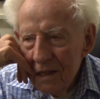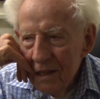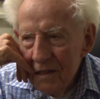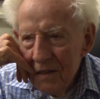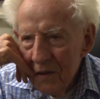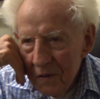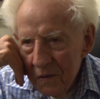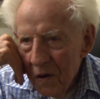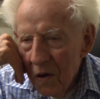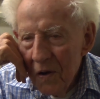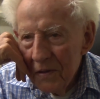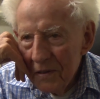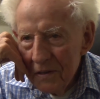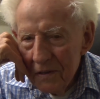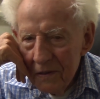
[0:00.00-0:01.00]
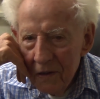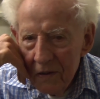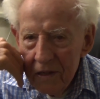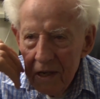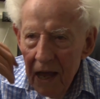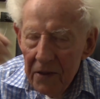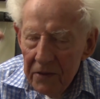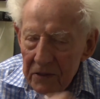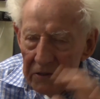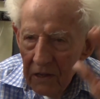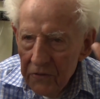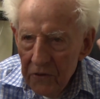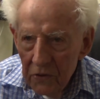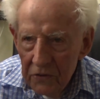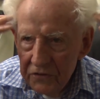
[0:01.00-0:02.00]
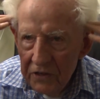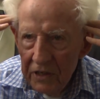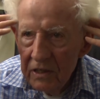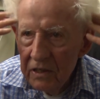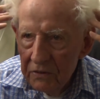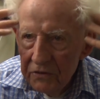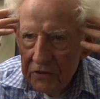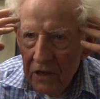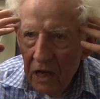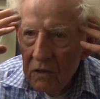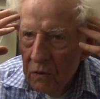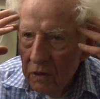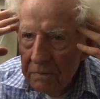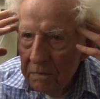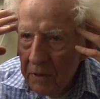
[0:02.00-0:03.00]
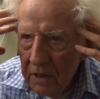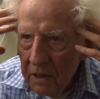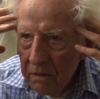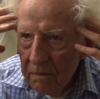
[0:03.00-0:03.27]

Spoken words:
you know, on and on. And those things have stuck with me.